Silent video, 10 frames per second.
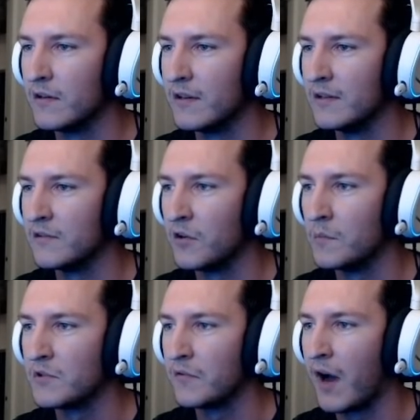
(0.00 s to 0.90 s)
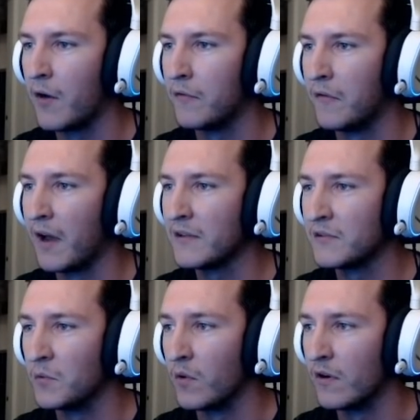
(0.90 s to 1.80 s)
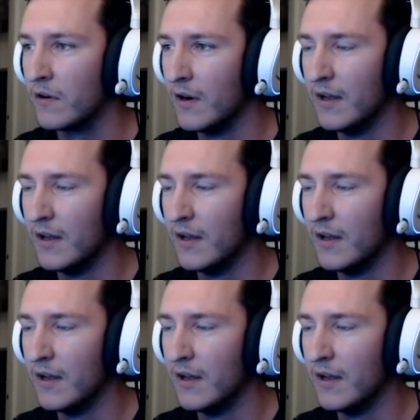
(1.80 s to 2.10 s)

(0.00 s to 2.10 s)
in terms of how fast you are.